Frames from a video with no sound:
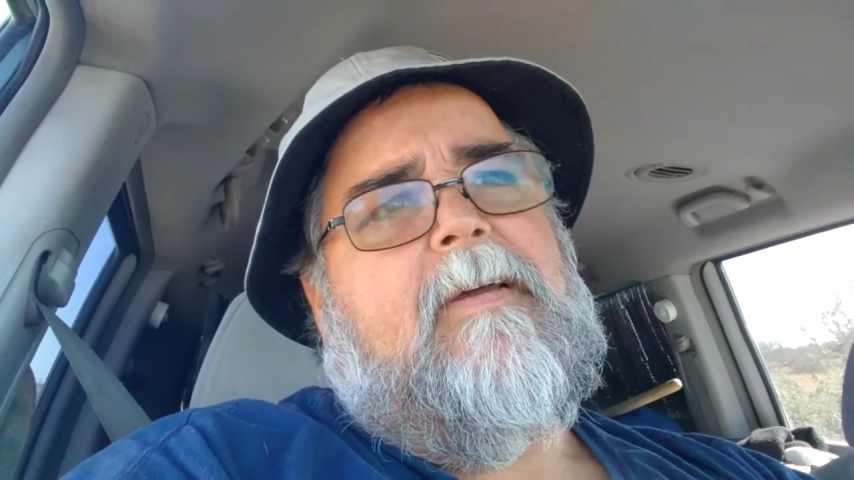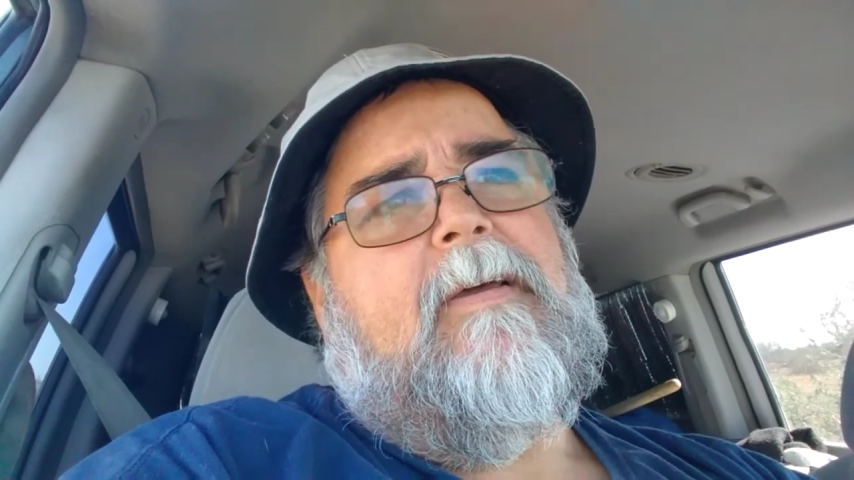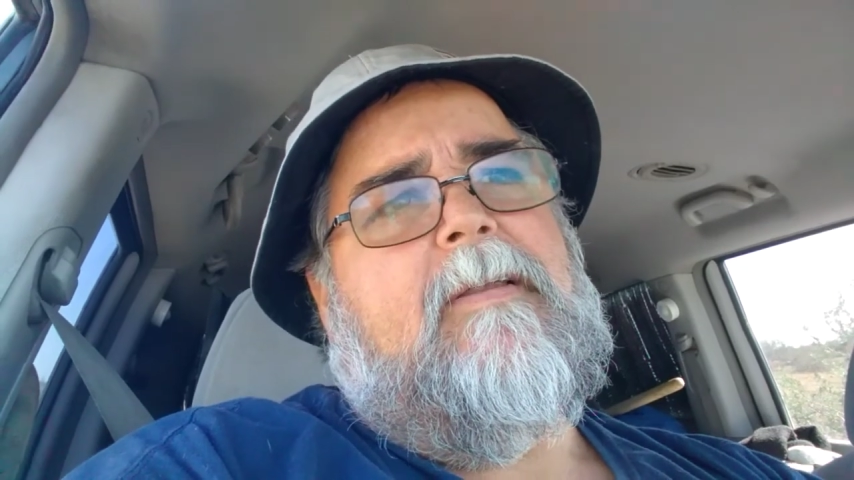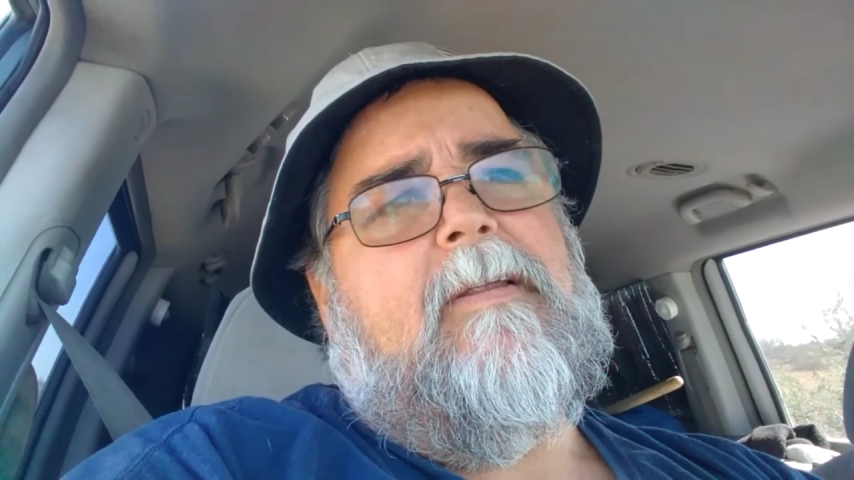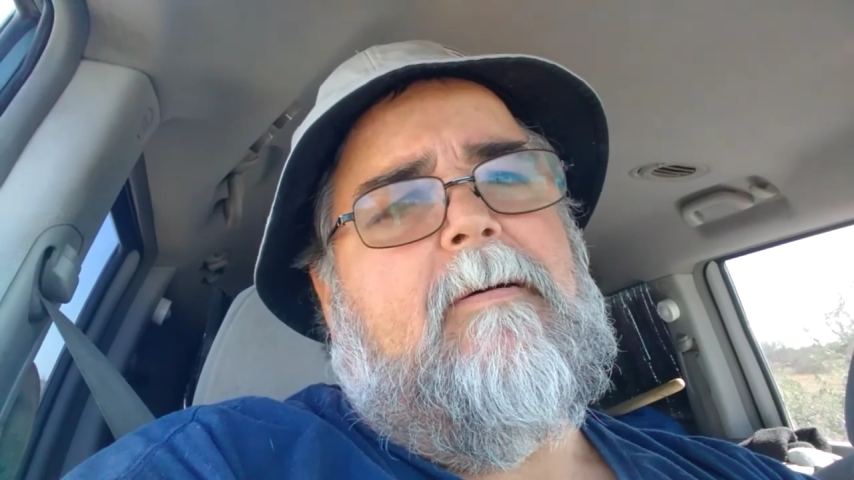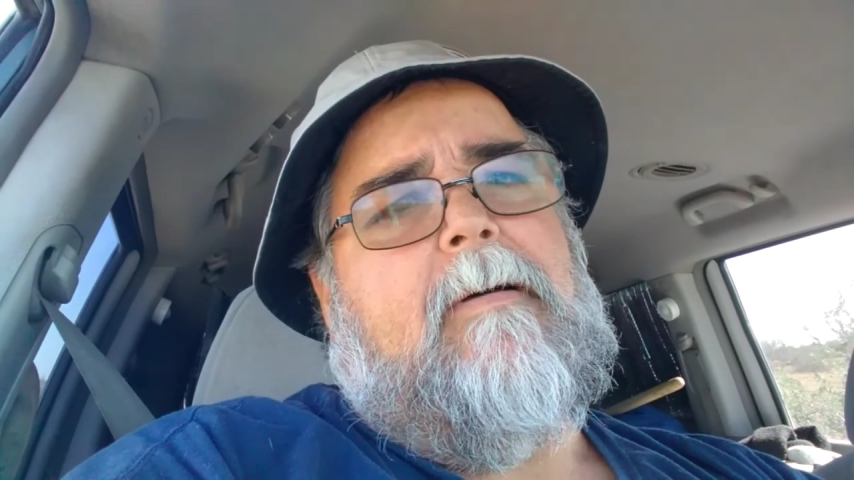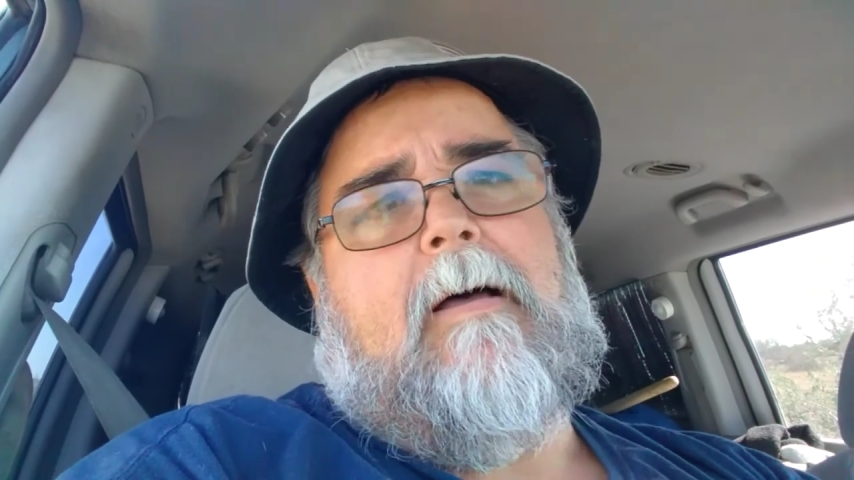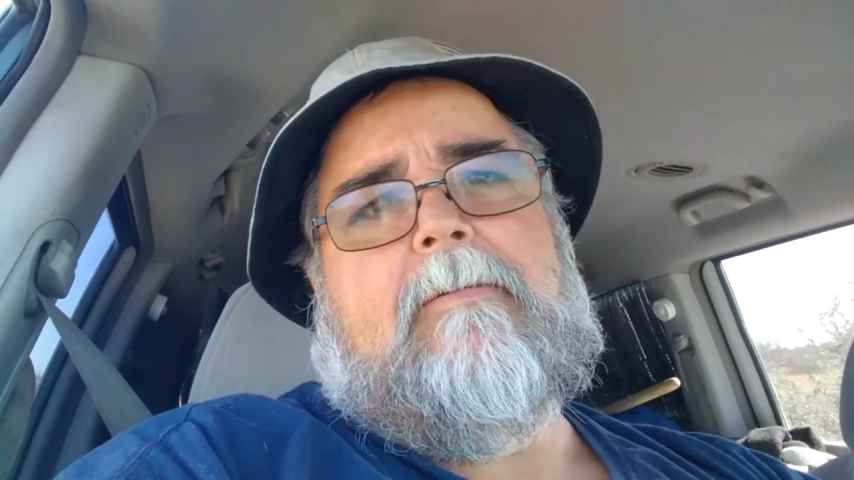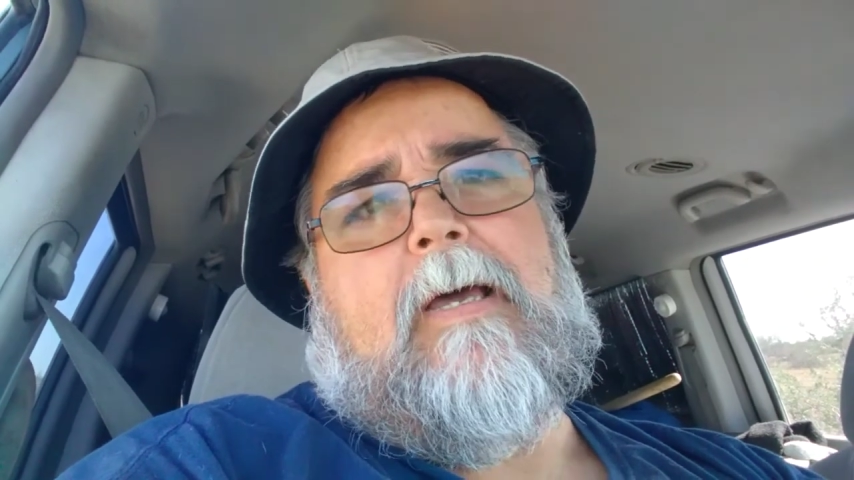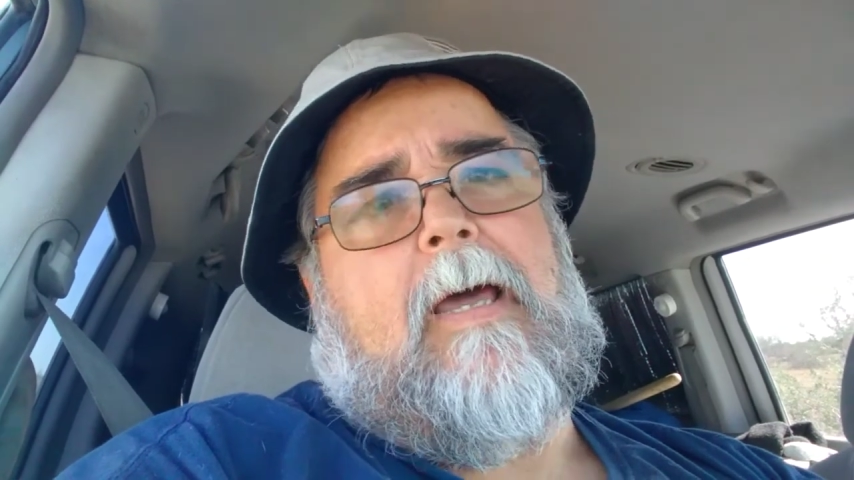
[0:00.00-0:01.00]
and
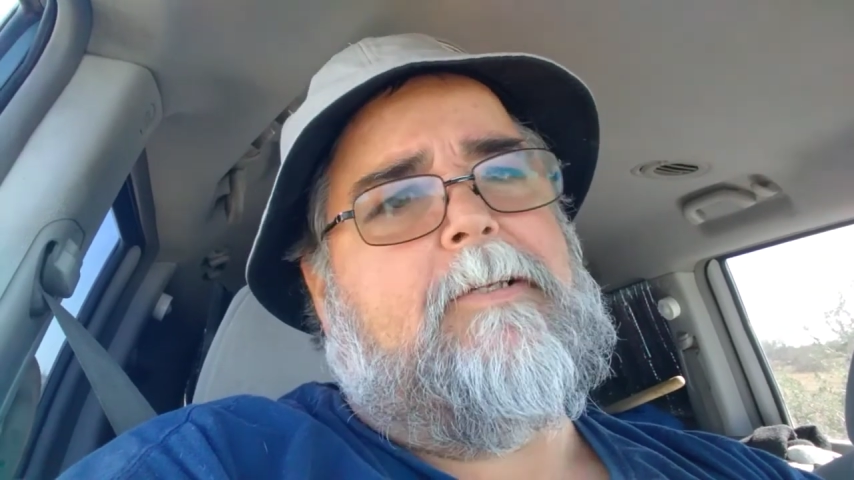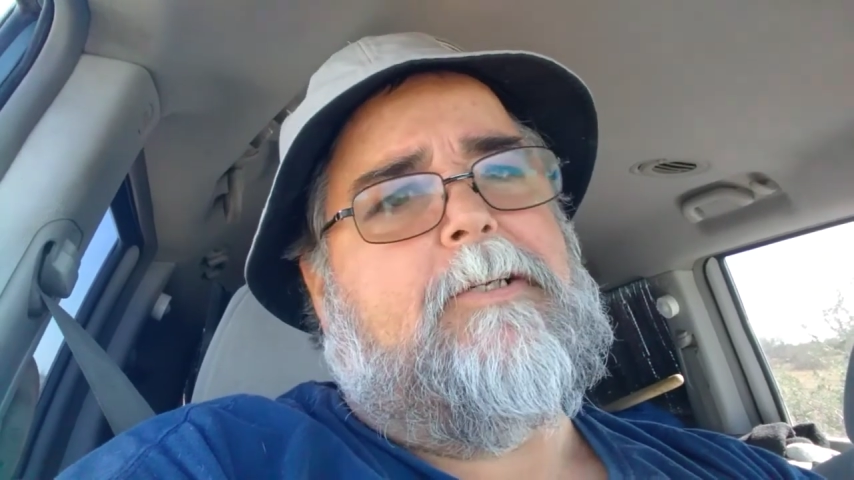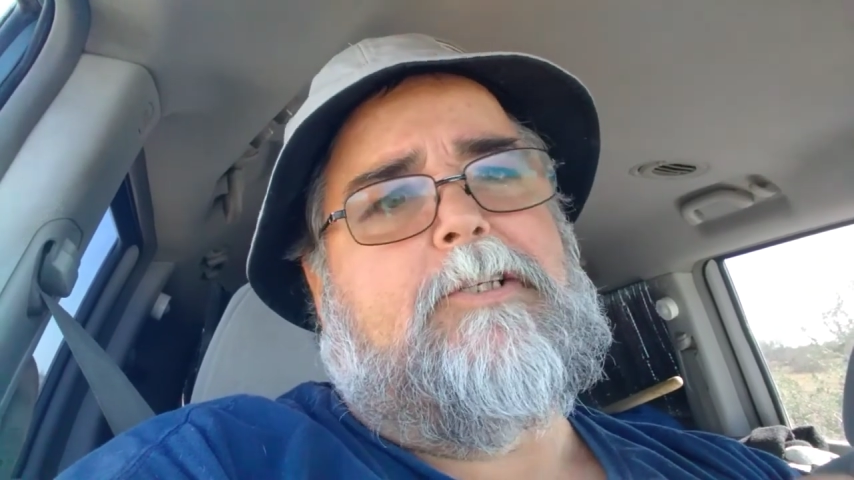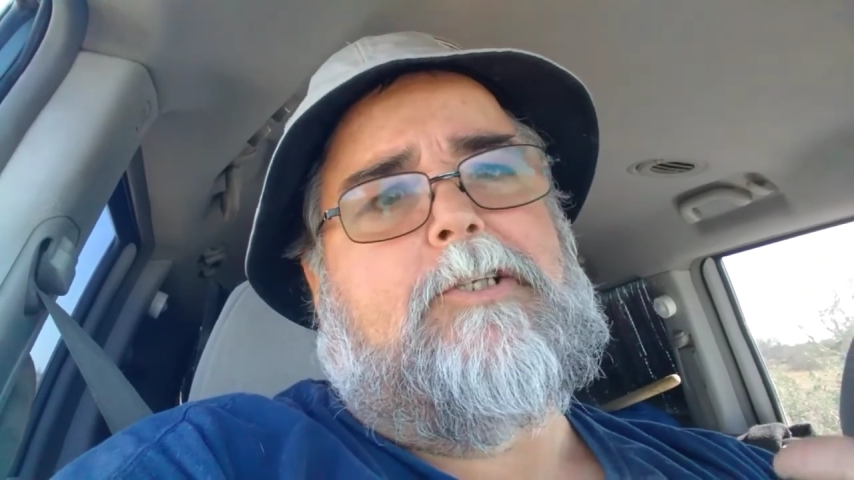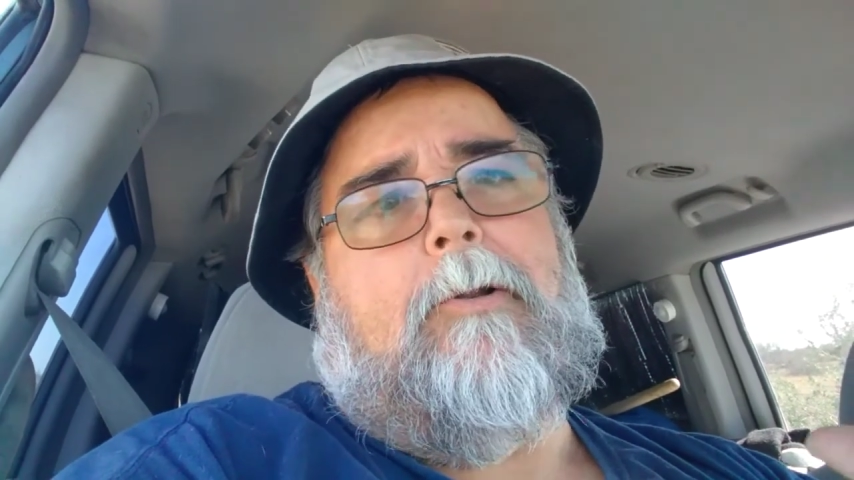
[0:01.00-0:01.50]
outside is just